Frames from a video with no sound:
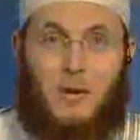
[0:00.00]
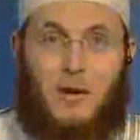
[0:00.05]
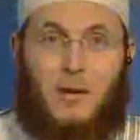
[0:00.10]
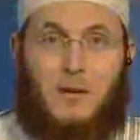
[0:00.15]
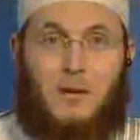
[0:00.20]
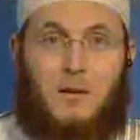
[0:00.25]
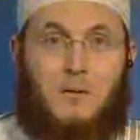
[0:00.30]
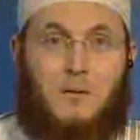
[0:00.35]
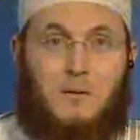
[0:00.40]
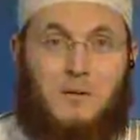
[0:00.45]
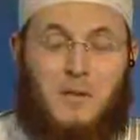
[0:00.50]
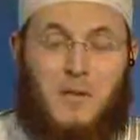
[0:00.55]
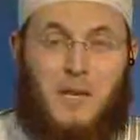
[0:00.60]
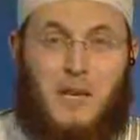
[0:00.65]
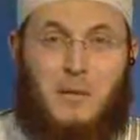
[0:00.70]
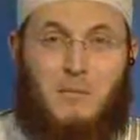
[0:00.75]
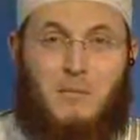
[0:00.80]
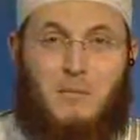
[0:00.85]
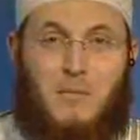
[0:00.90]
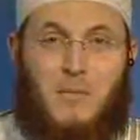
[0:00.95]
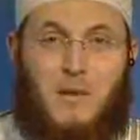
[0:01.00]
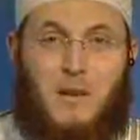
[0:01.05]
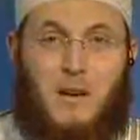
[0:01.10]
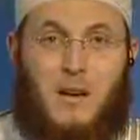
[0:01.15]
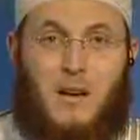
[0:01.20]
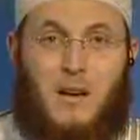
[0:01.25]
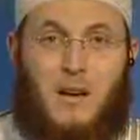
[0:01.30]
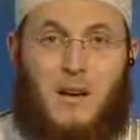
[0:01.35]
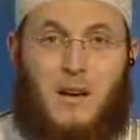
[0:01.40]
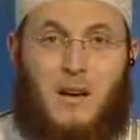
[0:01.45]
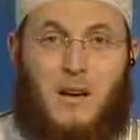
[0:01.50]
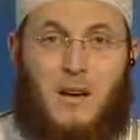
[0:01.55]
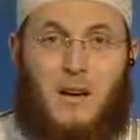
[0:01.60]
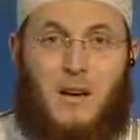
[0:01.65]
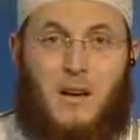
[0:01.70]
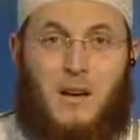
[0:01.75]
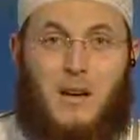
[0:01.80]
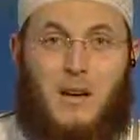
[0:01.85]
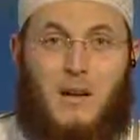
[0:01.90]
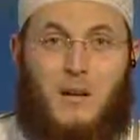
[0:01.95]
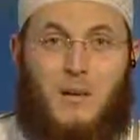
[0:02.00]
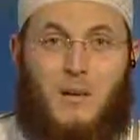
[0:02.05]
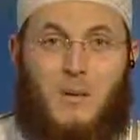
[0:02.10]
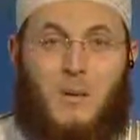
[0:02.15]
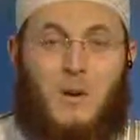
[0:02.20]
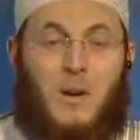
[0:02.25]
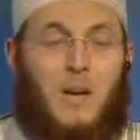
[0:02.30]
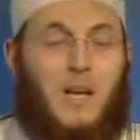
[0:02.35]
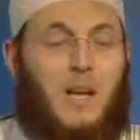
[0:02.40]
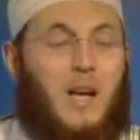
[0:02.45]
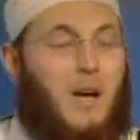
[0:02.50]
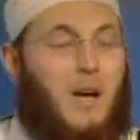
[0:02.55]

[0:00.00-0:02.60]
your dream will come true.